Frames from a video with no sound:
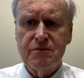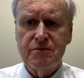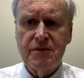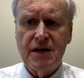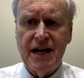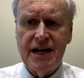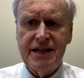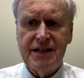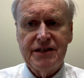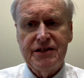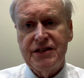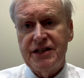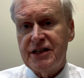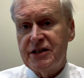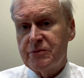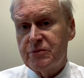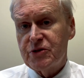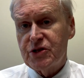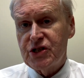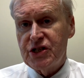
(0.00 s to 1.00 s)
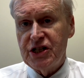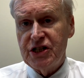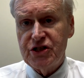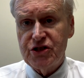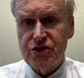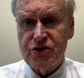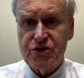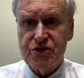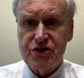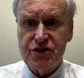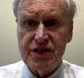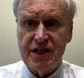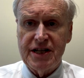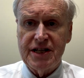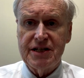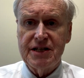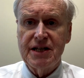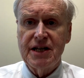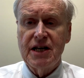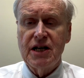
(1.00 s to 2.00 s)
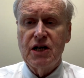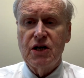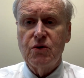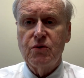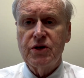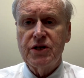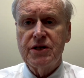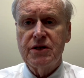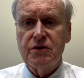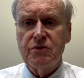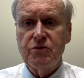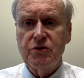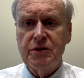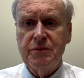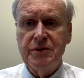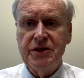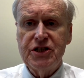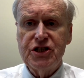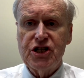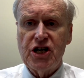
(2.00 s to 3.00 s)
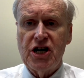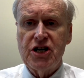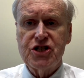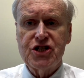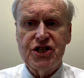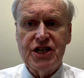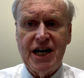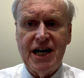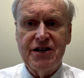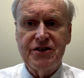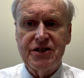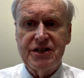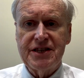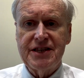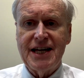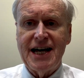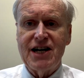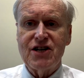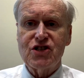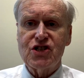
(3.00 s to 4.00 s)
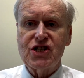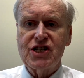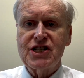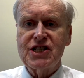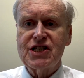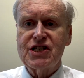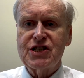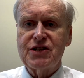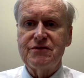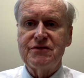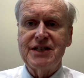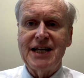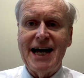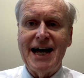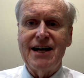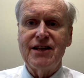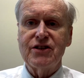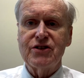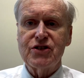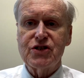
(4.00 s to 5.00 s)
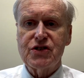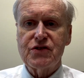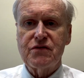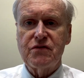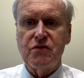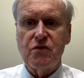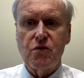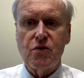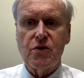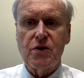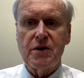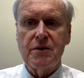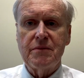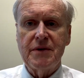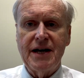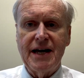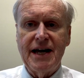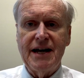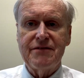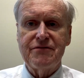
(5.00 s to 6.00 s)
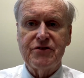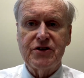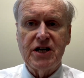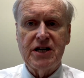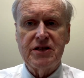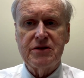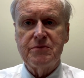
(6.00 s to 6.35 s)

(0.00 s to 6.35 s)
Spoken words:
I can think of procedures that would be charged out at thousands of dollars for effort on the